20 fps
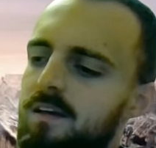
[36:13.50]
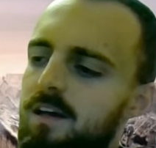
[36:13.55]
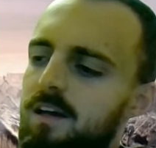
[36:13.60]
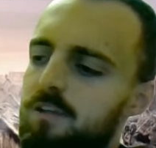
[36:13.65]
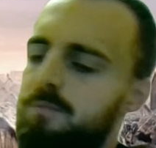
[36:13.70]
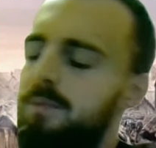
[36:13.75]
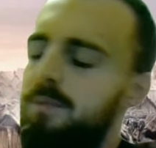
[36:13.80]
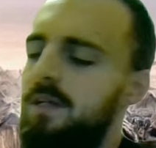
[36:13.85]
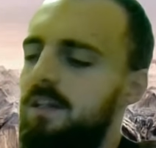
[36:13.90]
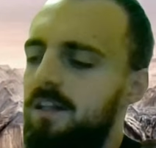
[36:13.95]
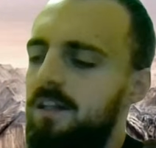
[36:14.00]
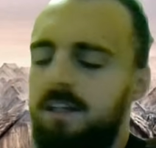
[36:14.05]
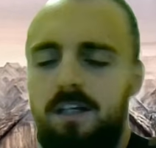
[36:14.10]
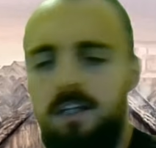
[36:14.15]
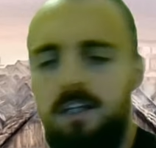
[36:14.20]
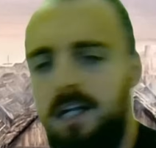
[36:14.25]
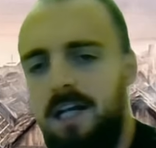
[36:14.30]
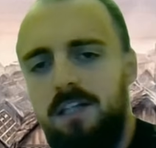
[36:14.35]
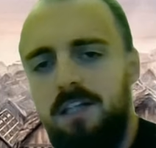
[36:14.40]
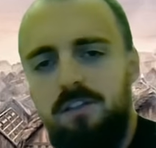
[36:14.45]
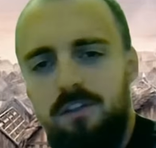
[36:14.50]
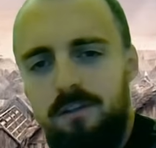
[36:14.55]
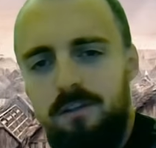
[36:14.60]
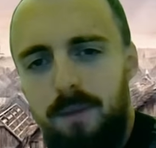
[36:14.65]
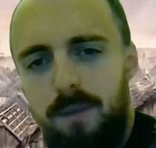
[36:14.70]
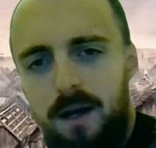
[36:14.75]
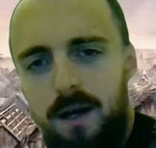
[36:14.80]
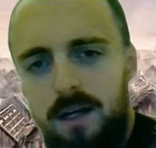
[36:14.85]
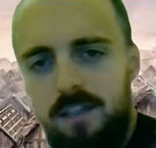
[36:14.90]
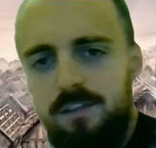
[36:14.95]
has been a
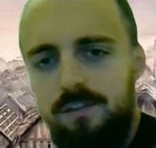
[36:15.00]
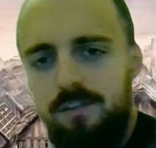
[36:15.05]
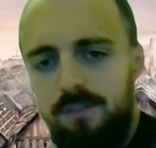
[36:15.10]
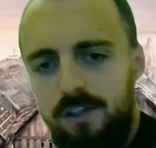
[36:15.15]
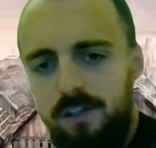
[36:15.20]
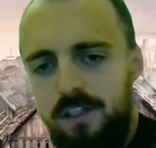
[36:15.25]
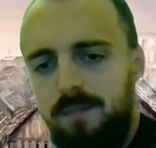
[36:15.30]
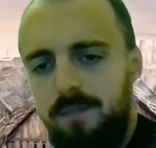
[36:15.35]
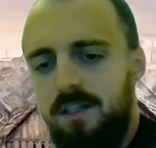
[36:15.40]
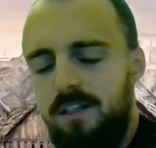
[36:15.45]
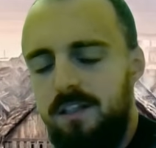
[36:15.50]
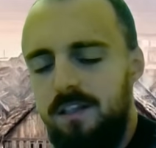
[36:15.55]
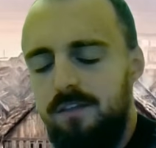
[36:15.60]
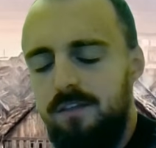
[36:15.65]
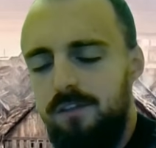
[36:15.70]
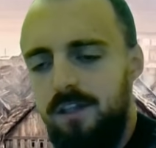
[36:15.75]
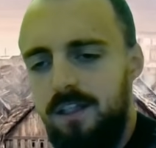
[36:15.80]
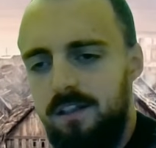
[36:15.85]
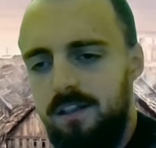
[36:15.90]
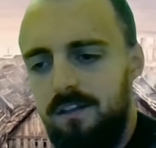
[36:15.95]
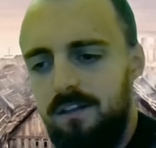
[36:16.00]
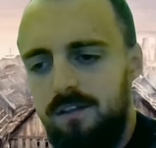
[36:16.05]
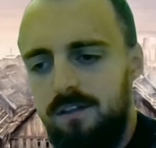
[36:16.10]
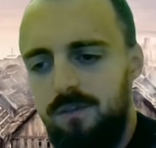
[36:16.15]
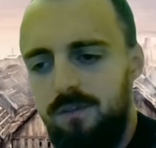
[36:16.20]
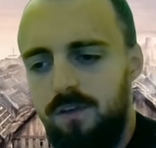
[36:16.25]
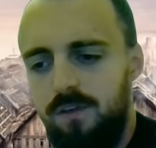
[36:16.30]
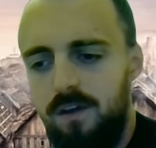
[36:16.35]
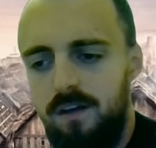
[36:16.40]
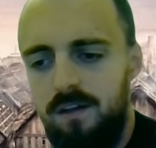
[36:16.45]
neglected part of early medieval
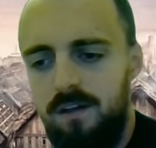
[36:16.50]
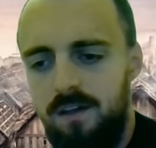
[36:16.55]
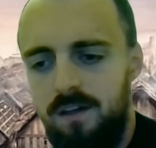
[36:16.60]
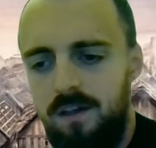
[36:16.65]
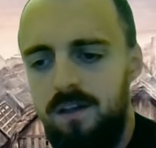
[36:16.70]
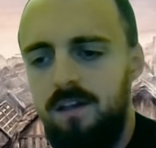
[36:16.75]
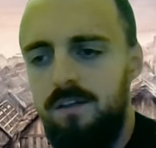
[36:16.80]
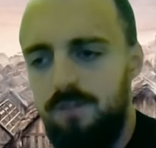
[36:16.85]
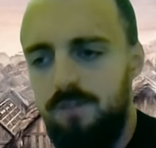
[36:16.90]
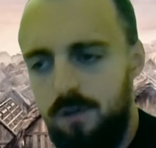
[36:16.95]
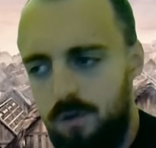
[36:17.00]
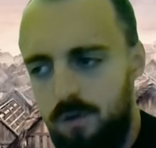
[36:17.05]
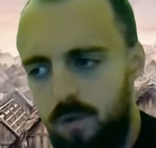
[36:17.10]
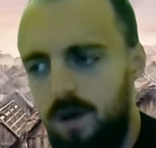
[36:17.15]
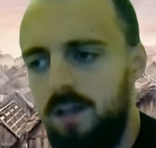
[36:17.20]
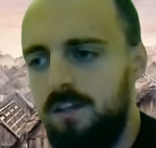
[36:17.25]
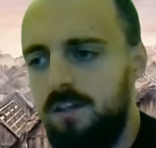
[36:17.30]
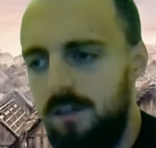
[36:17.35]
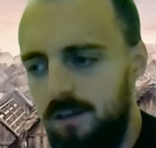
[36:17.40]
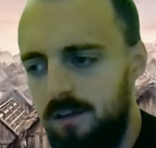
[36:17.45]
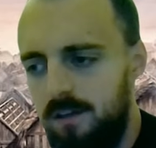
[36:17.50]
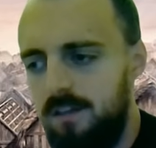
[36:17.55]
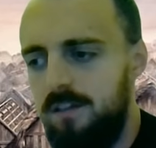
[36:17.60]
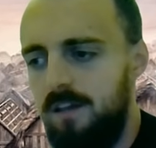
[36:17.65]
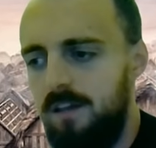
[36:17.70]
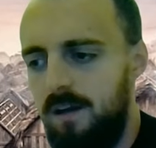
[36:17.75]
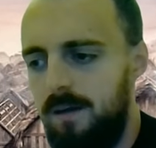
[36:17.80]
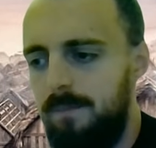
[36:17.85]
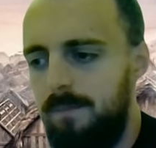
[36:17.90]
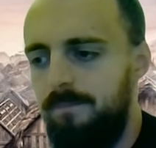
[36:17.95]
England for for quite a long
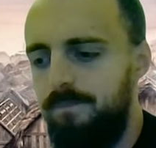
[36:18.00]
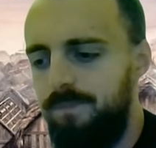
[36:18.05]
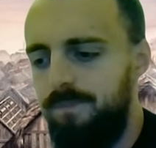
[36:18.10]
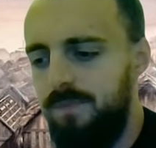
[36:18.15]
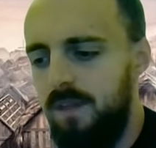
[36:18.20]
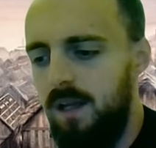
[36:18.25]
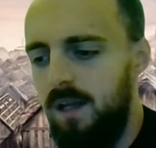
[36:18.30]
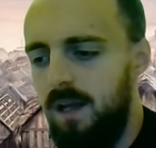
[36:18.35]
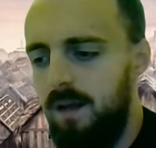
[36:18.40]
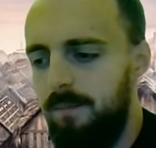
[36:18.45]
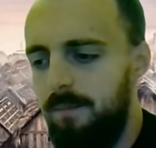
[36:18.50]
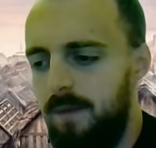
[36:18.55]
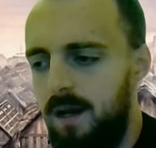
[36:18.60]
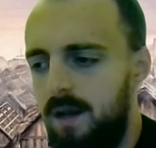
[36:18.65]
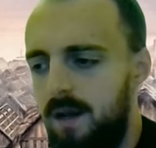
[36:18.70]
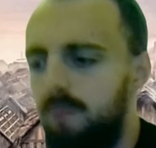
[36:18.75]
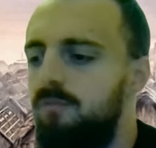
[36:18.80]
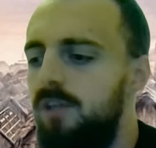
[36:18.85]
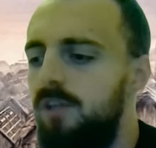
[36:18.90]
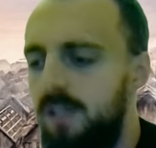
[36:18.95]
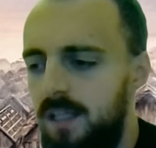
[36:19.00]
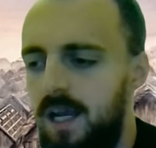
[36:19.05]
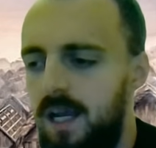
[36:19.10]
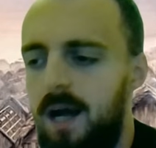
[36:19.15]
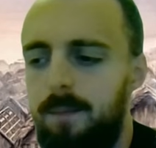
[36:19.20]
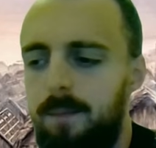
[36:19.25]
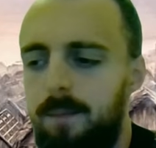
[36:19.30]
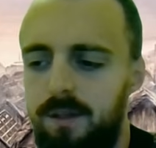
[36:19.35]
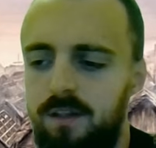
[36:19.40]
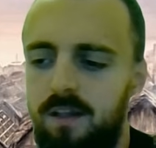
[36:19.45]
time, um, and I'm really
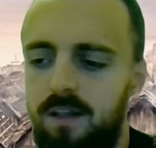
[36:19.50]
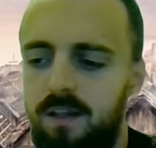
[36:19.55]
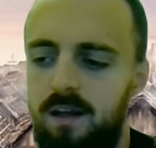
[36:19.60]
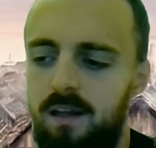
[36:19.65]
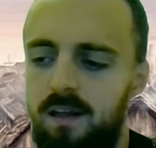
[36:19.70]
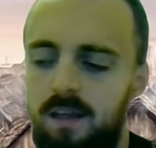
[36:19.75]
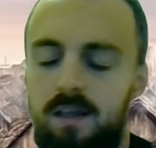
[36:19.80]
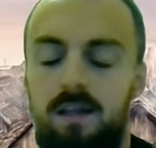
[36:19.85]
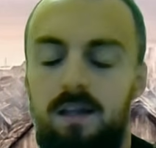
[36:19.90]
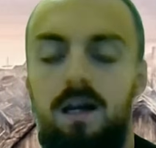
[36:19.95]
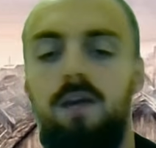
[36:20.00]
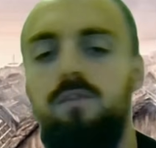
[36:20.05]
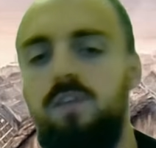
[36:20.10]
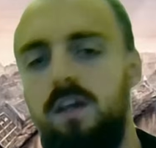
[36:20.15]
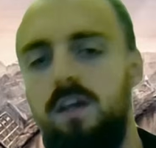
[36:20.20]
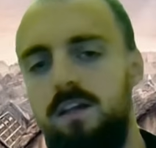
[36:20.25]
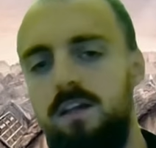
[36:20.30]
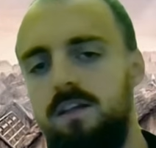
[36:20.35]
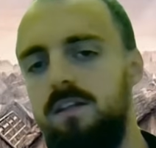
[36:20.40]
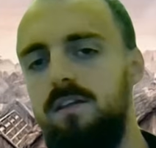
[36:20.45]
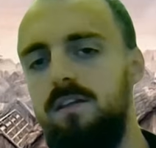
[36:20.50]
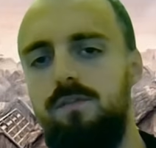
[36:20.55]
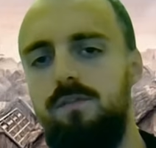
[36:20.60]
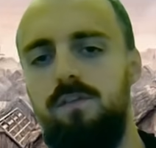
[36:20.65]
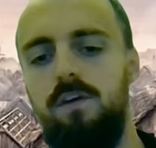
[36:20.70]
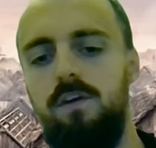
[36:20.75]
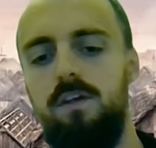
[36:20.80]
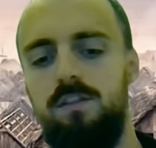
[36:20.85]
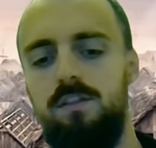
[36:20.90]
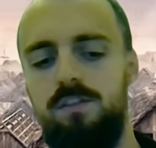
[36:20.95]
happy that I've taken the
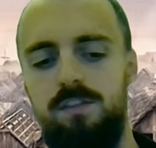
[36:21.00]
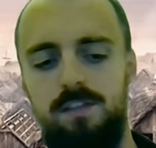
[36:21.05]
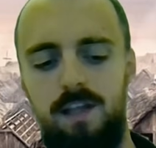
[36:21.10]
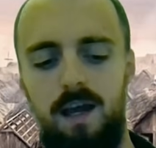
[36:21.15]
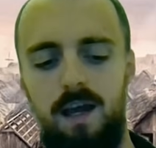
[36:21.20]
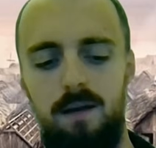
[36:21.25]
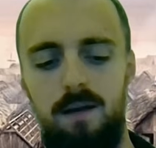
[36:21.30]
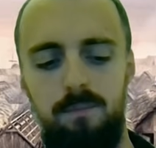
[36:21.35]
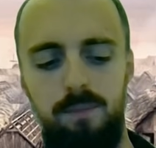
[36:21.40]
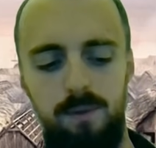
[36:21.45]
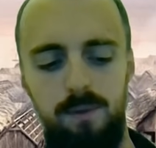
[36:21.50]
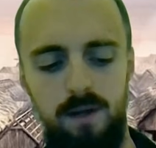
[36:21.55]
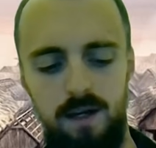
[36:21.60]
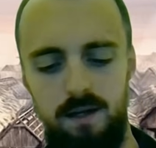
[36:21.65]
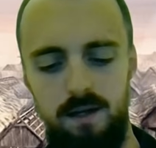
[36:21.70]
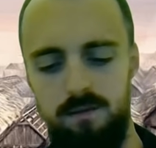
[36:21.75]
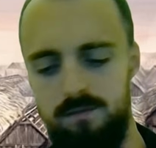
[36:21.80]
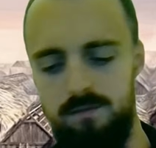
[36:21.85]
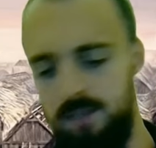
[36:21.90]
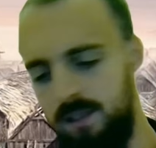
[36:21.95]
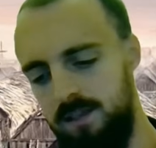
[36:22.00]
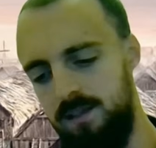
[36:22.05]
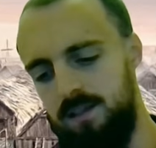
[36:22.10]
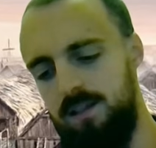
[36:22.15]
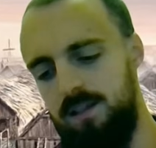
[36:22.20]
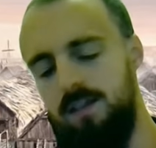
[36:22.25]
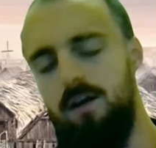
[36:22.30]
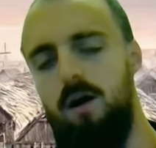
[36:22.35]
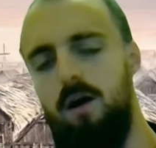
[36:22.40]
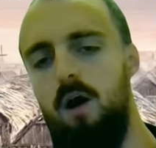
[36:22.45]
first stab at
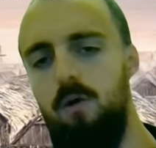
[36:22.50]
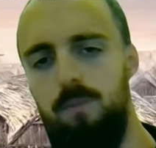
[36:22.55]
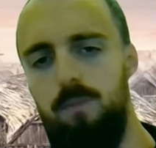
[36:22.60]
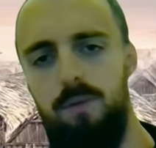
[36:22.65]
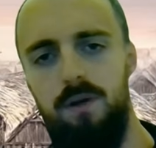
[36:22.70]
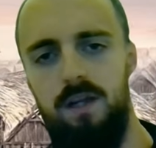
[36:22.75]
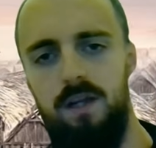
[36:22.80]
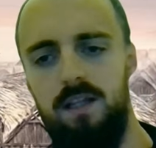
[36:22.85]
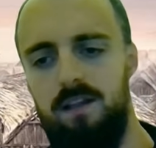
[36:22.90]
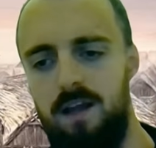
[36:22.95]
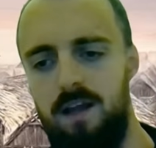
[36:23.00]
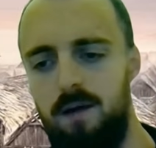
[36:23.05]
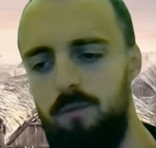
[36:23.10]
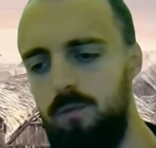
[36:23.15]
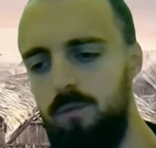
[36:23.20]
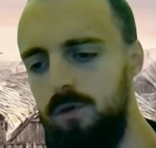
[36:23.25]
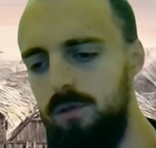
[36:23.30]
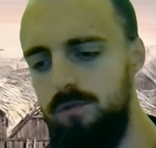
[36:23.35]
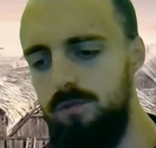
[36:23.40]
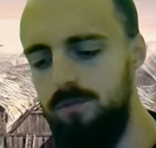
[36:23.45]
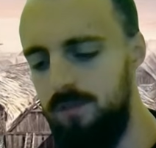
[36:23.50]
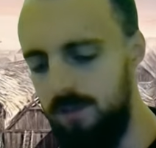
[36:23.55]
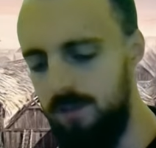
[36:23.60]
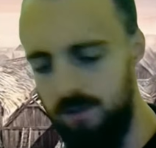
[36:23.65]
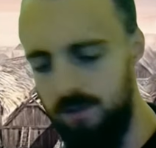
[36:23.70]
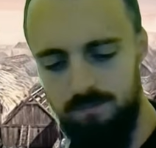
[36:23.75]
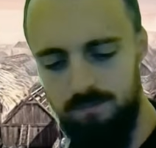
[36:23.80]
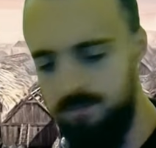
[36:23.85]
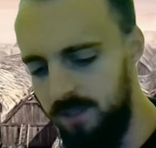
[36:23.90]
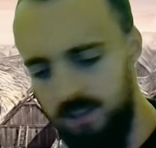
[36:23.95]
you know opening that wound
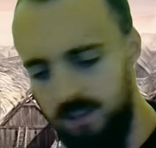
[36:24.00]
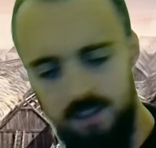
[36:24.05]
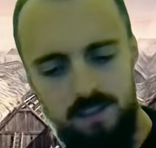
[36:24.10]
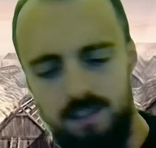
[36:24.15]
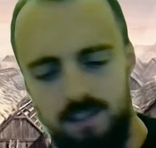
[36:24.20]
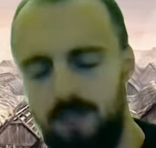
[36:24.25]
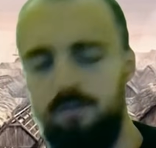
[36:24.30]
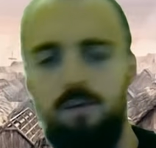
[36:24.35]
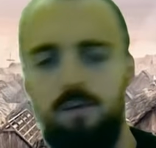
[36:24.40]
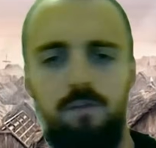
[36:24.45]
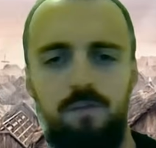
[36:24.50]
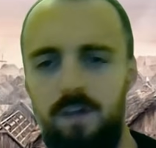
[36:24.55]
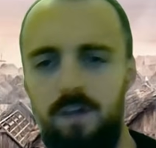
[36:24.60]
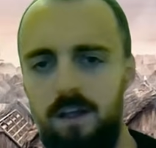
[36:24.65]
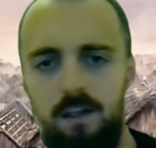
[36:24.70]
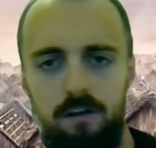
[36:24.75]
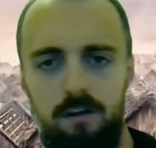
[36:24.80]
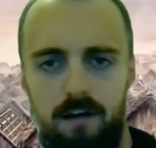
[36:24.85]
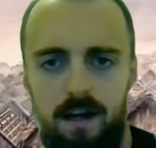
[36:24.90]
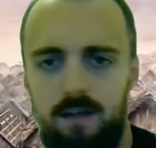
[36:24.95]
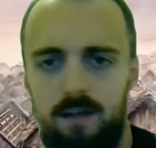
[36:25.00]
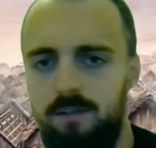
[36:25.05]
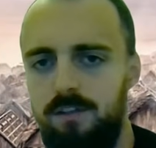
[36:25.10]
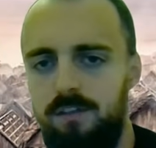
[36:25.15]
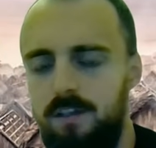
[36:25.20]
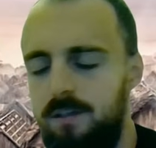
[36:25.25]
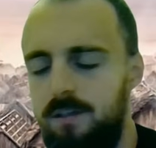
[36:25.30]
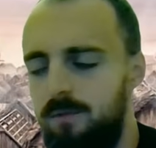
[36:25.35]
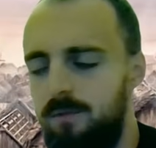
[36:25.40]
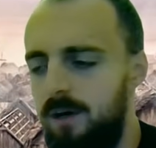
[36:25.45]
and having a feel around,
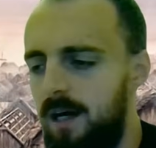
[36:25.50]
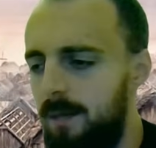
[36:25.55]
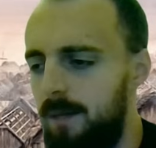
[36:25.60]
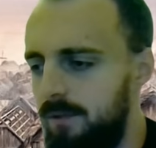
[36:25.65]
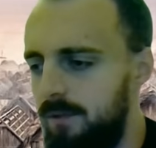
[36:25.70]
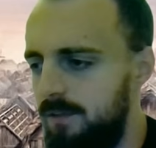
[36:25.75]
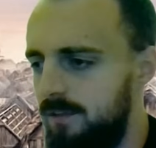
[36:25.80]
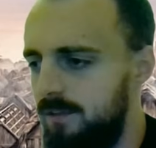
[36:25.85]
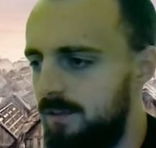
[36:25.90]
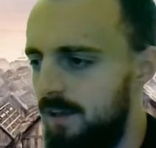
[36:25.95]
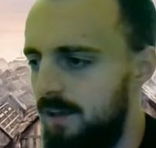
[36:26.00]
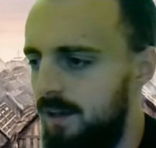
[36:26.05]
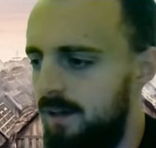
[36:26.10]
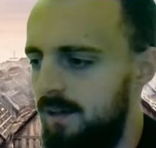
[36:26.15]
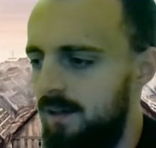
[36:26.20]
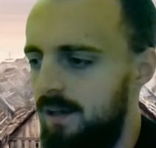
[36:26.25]
seeing what happens.